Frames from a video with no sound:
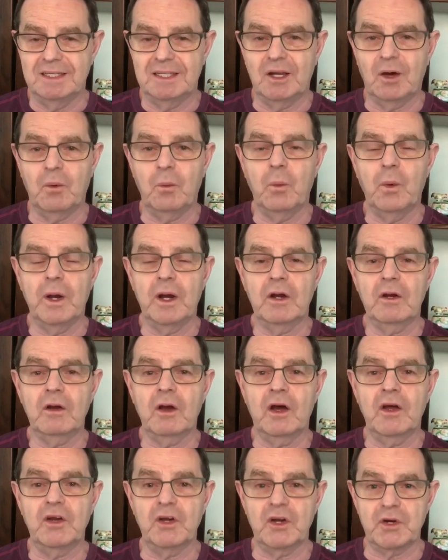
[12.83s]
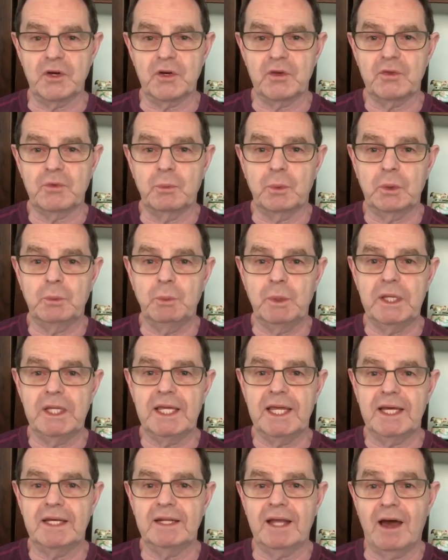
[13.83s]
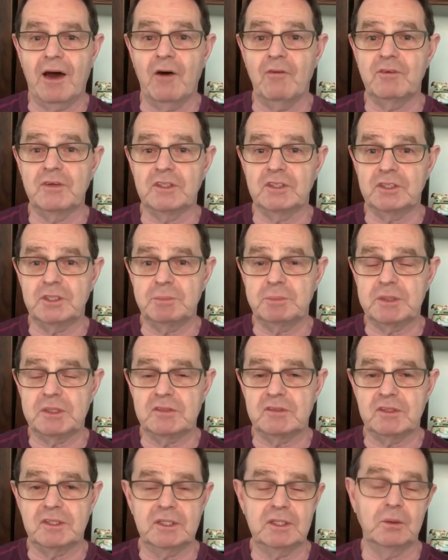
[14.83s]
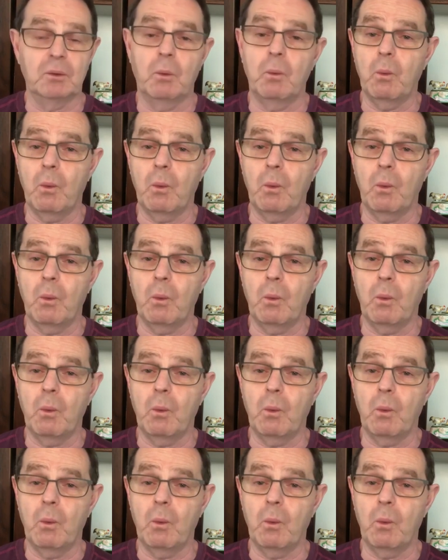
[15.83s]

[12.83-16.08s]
Now, where on earth would we get Alpha GPC and